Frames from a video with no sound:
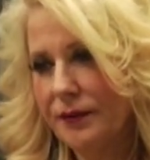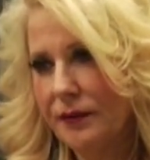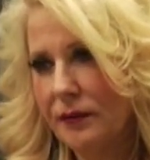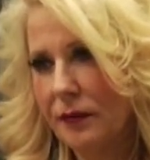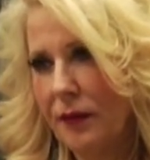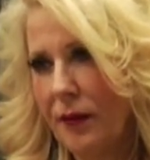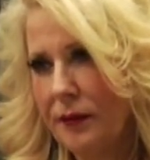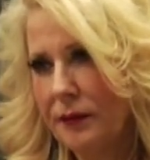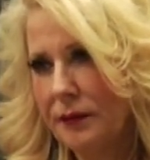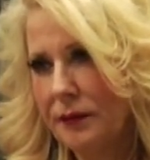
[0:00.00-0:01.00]
What
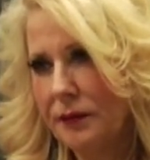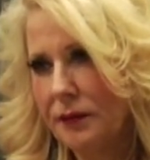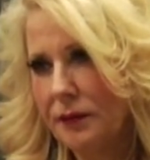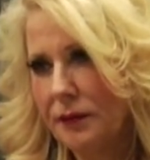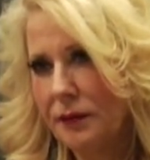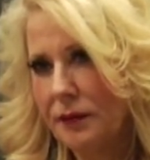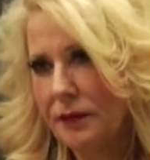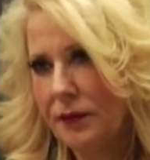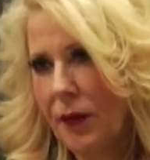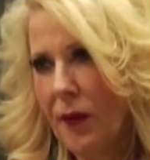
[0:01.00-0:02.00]
subjects has LuLaRoe
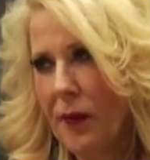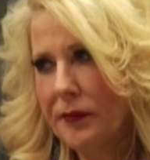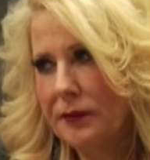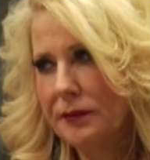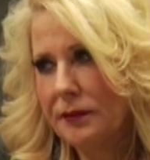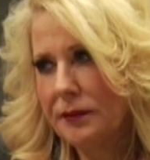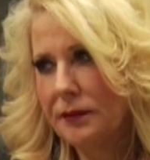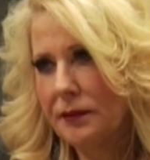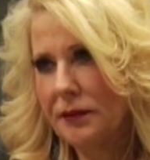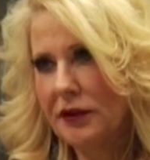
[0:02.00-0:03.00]
provided trainings about in the